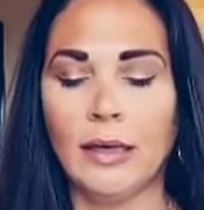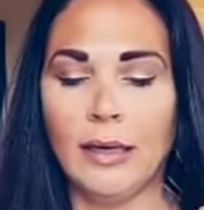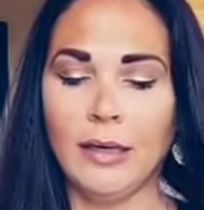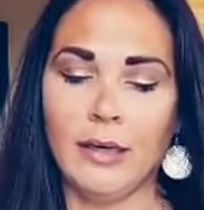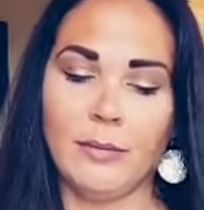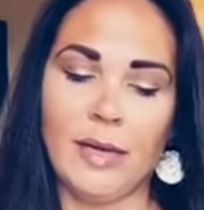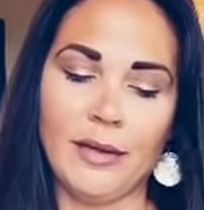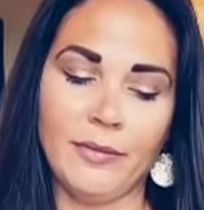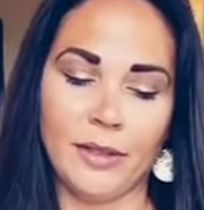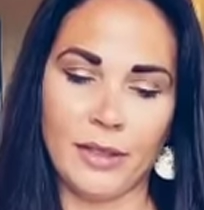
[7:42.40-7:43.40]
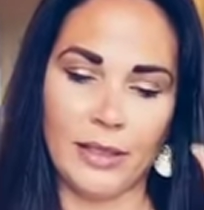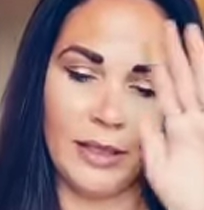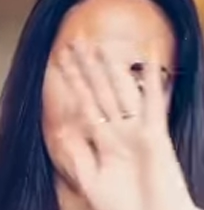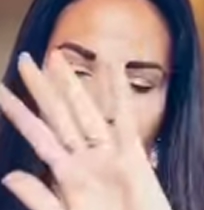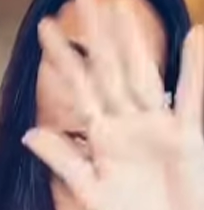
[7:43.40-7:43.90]
I feel
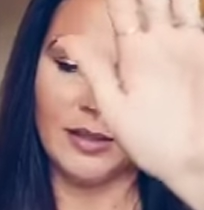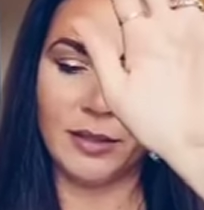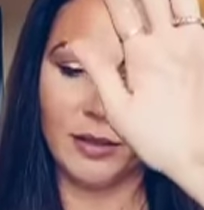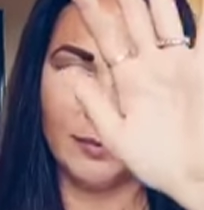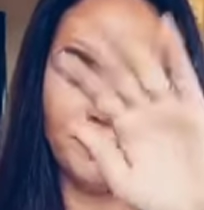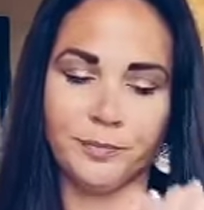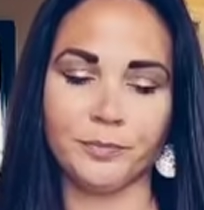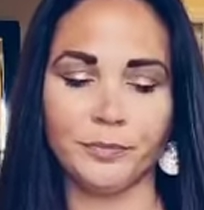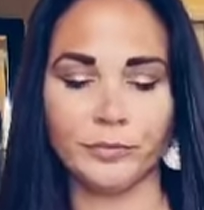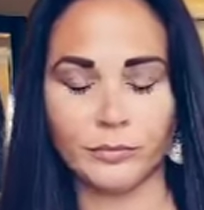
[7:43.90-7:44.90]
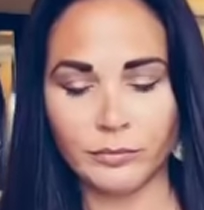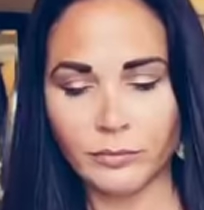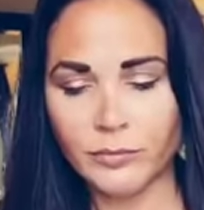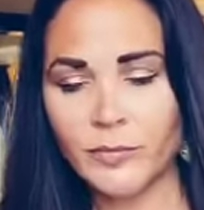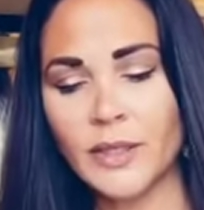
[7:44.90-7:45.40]
like Cancer,
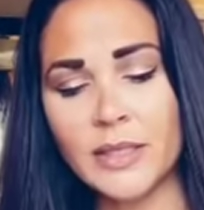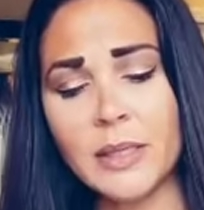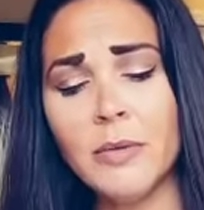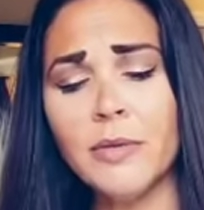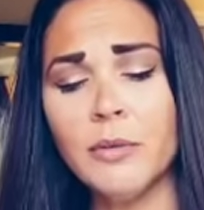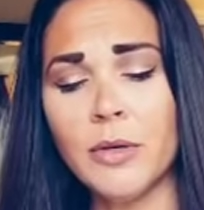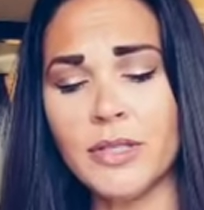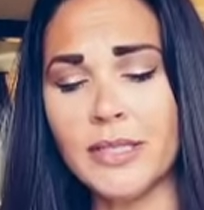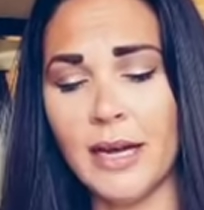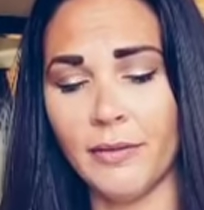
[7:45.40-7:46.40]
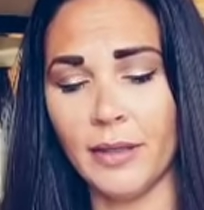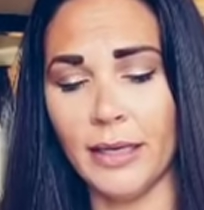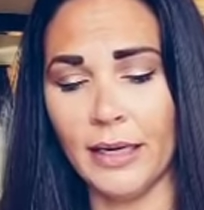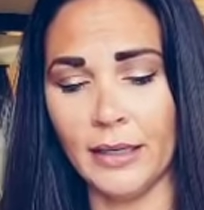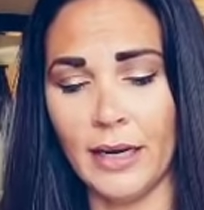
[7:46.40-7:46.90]
some of you most
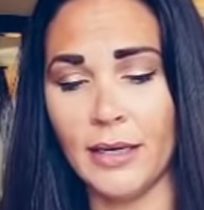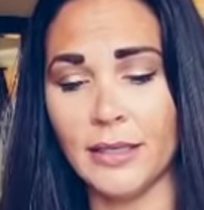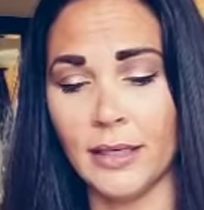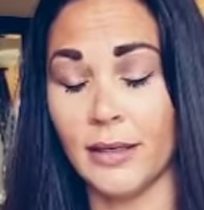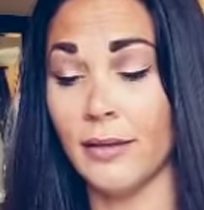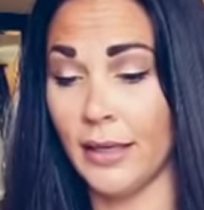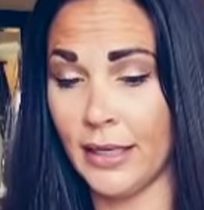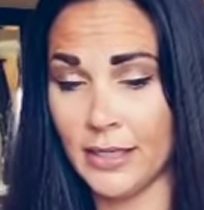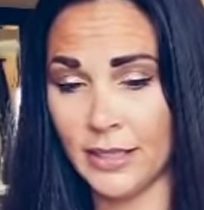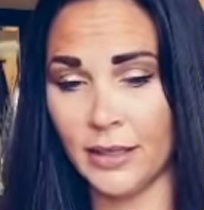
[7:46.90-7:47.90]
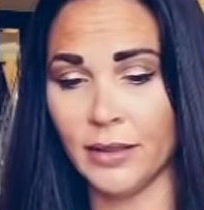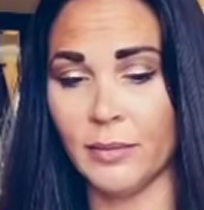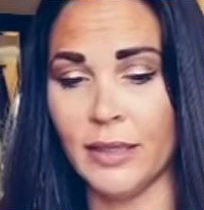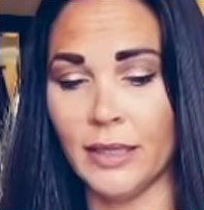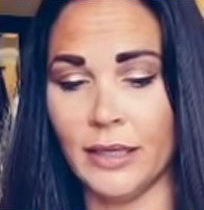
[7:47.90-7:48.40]
definitely had an ending, like I said in the
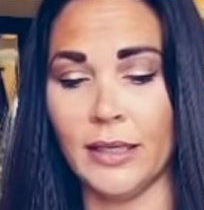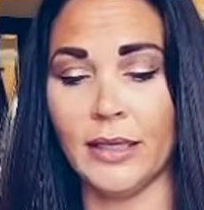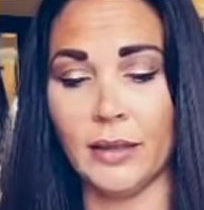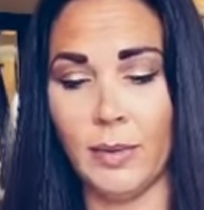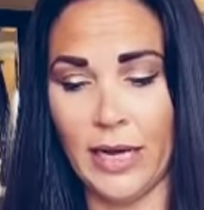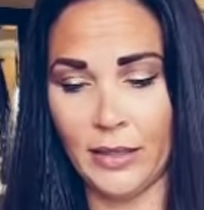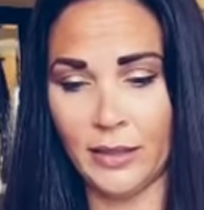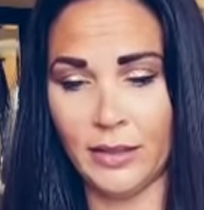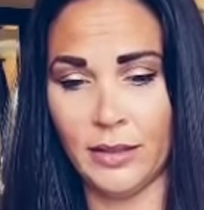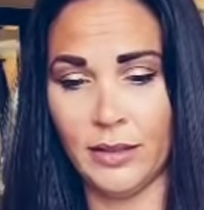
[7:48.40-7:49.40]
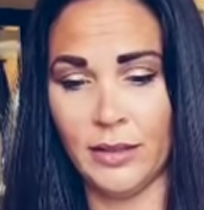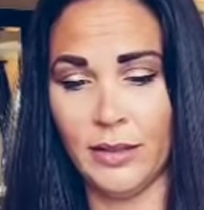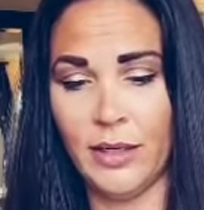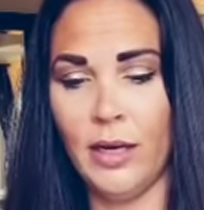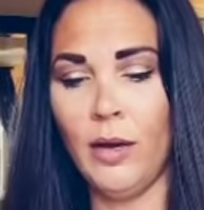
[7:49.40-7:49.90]
beginning, in the past.
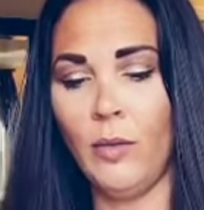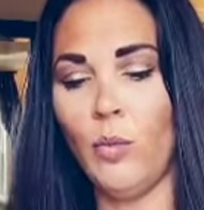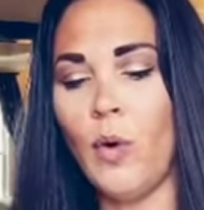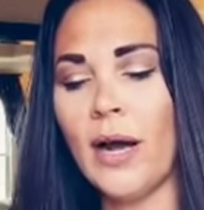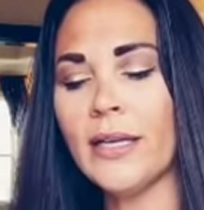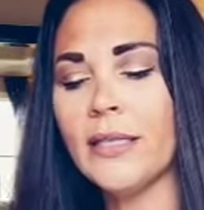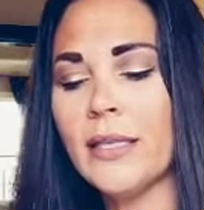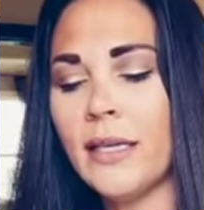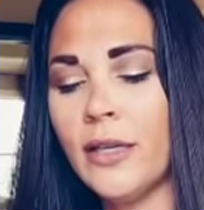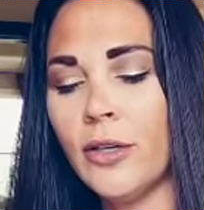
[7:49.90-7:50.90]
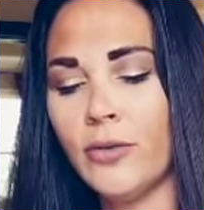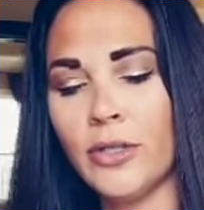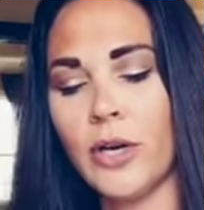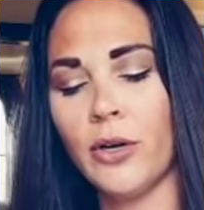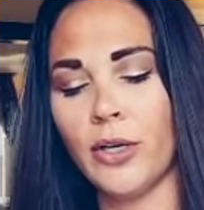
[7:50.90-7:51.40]
Why is it here if
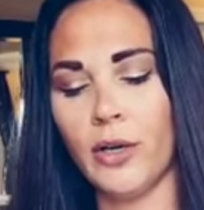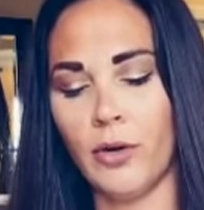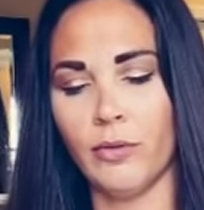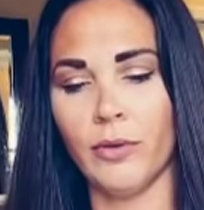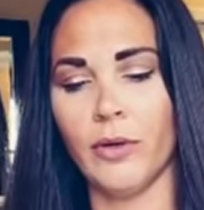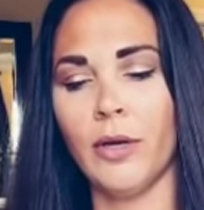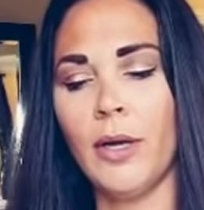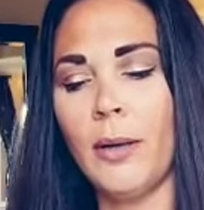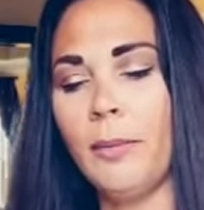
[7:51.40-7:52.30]
it's already over?